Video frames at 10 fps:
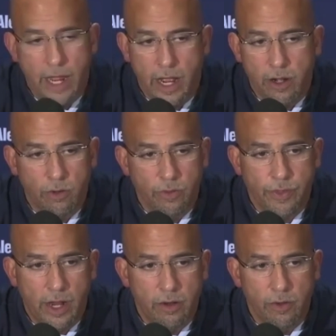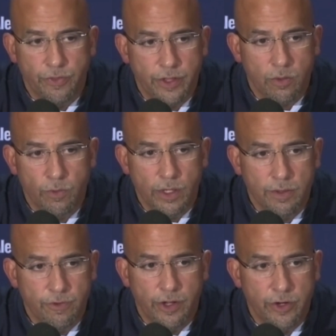Yeah, I don't think
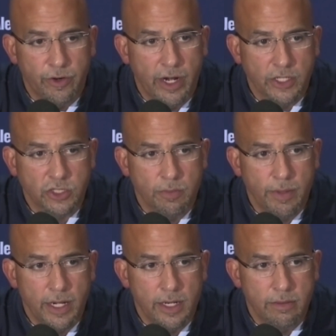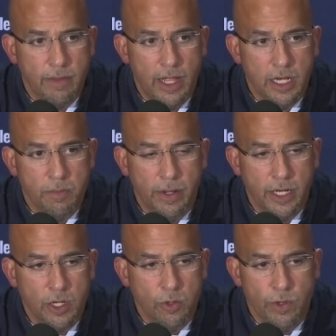we've underestimated
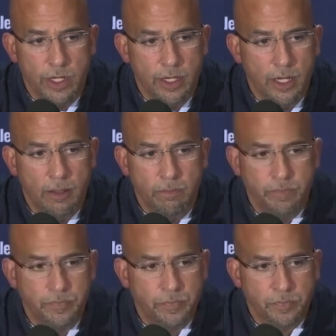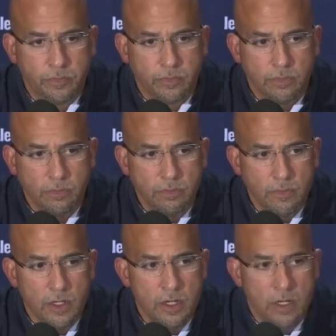anybody. You
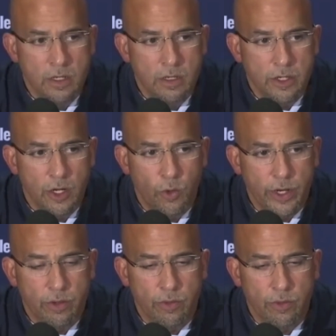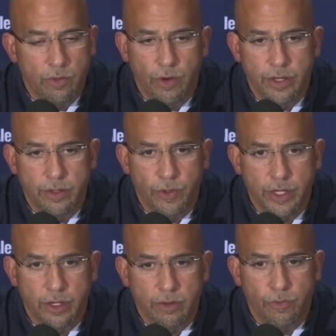know,
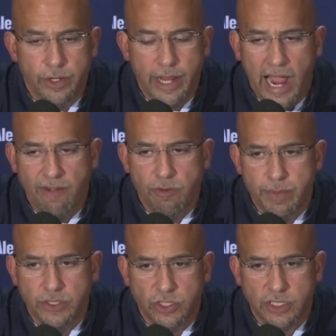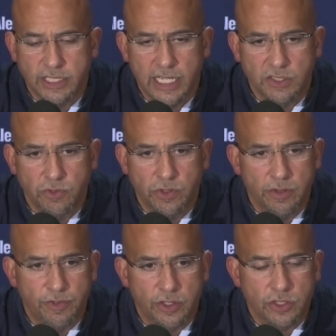when you haven't been successful the
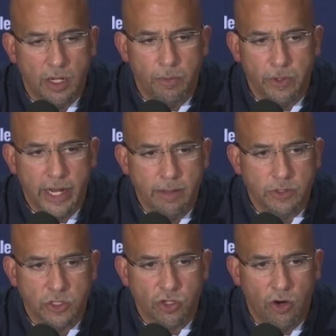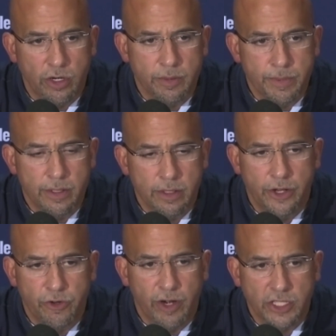first couple games, it's hard to
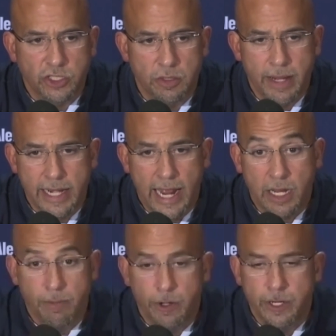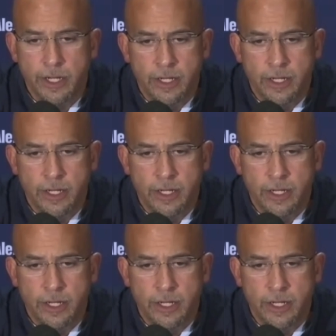underestimate anyone.